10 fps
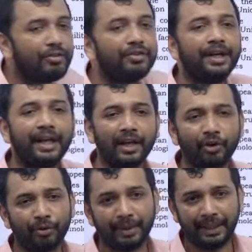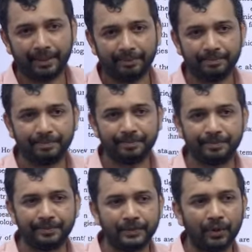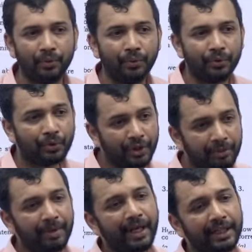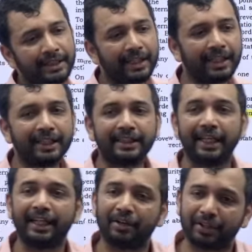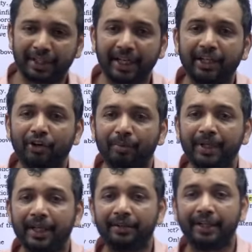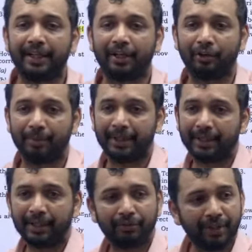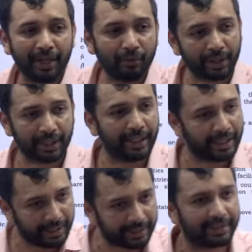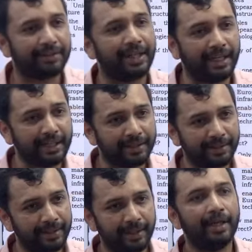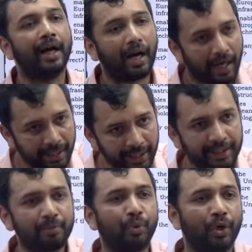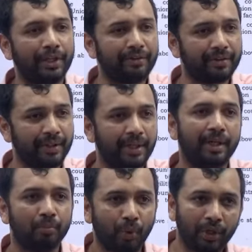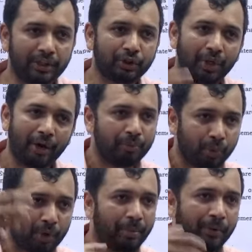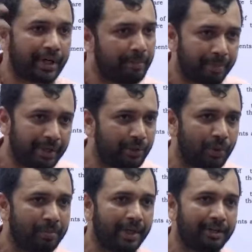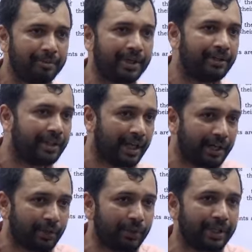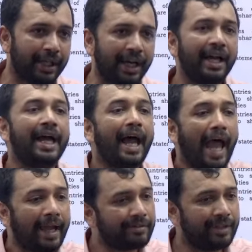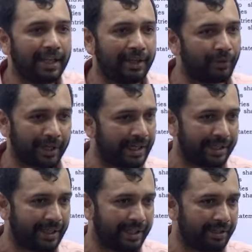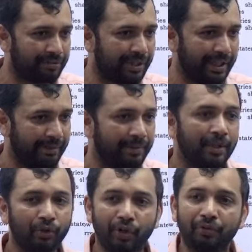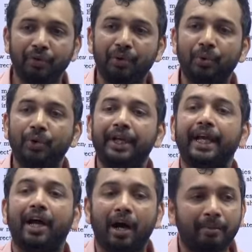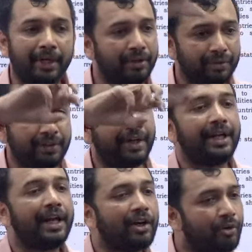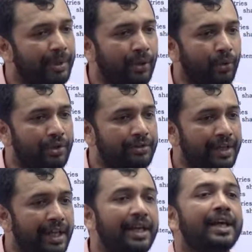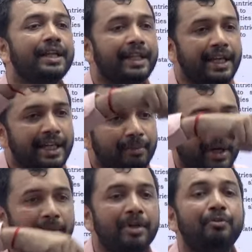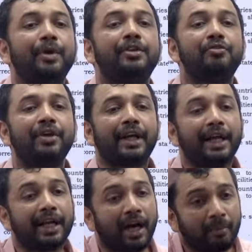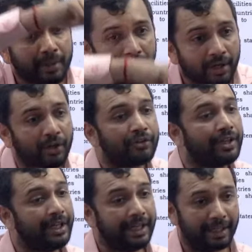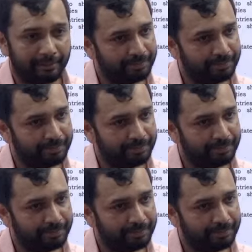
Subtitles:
of central government. Should it be raised under the state government or central government? If they are working under the state, under the police should have more power compared to home guards, because they are doing the axillary work at the end of the day. So if you do it a common, if the central government rule is there, then it become a specific and common across the India,